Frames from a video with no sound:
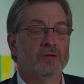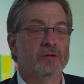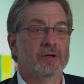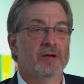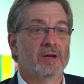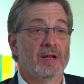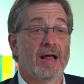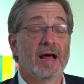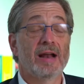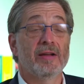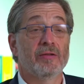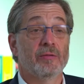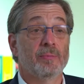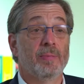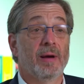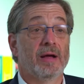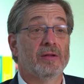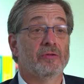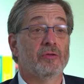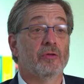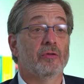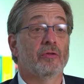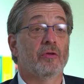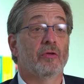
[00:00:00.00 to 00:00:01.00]
And a lot of
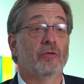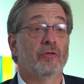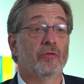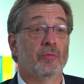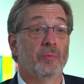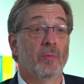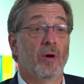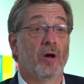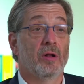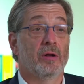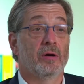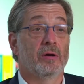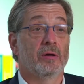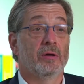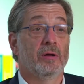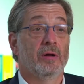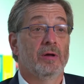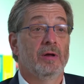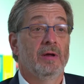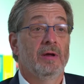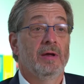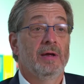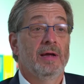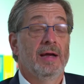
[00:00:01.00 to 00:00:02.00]
sponsors are smaller
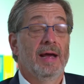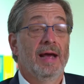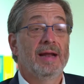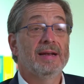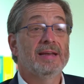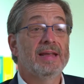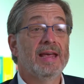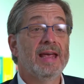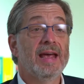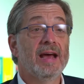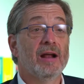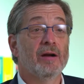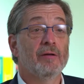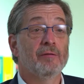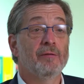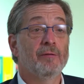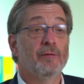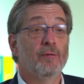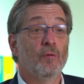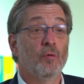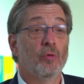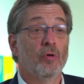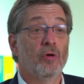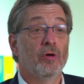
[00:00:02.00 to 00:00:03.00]
and can't
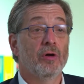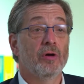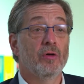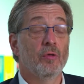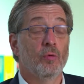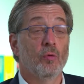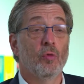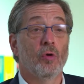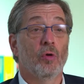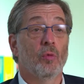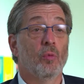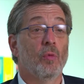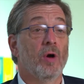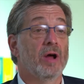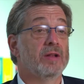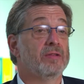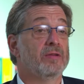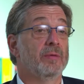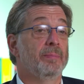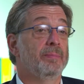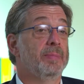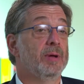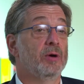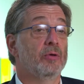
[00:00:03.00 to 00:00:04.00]
afford or want
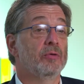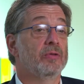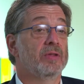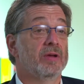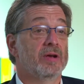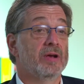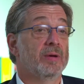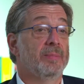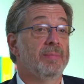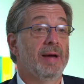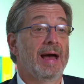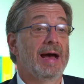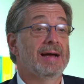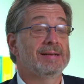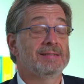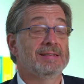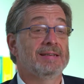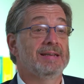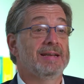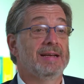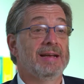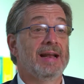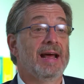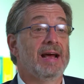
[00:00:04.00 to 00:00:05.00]
to build the
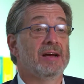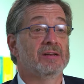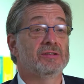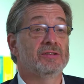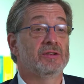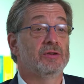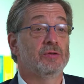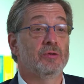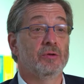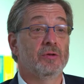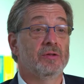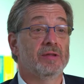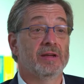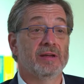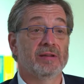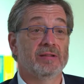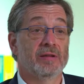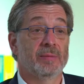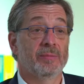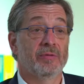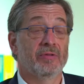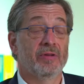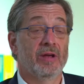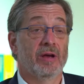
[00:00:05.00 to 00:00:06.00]
capacity in-house to do things
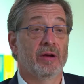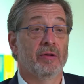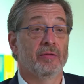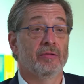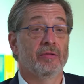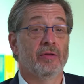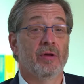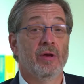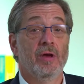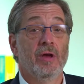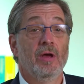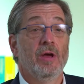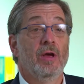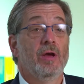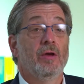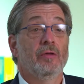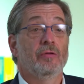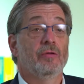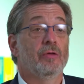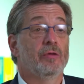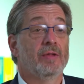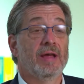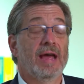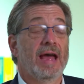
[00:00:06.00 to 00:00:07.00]
themselves.
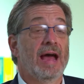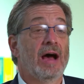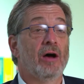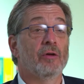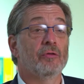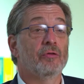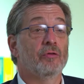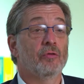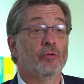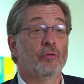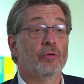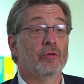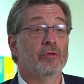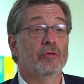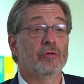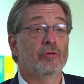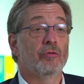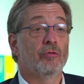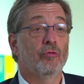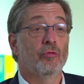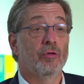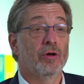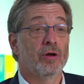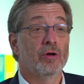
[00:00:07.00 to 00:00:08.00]
So they outsource
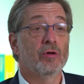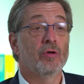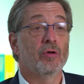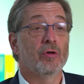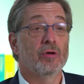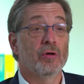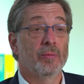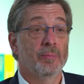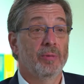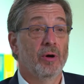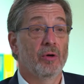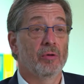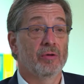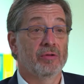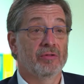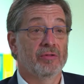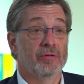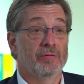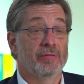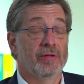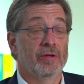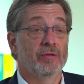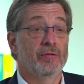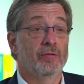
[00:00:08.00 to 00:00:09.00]
critical components
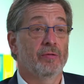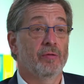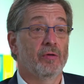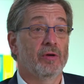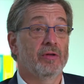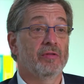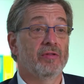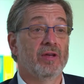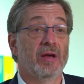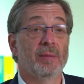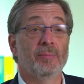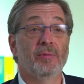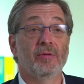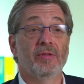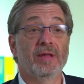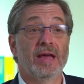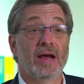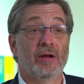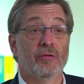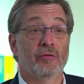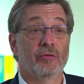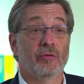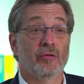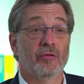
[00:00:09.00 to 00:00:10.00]
of this. For example, the
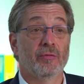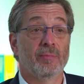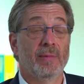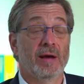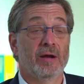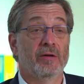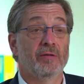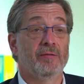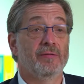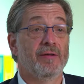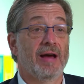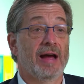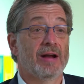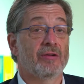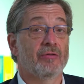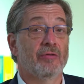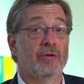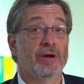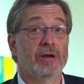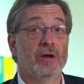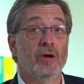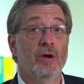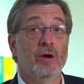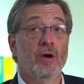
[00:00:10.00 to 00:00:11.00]
outsourced
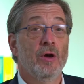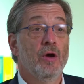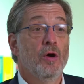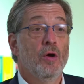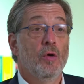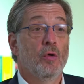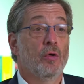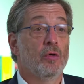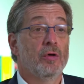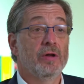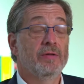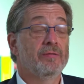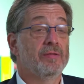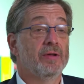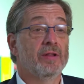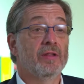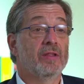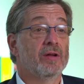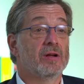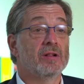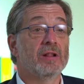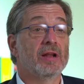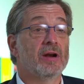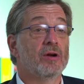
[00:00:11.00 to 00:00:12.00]
manufacturing or even
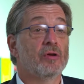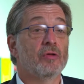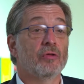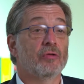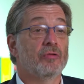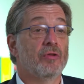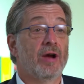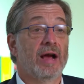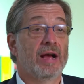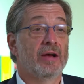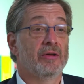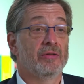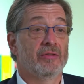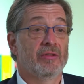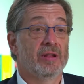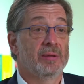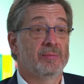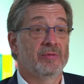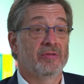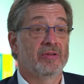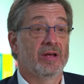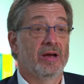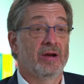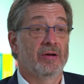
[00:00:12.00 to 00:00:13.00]
the clinical trials
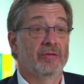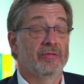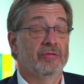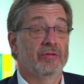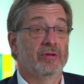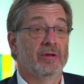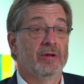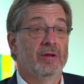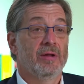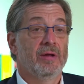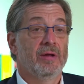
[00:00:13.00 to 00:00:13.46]
themselves.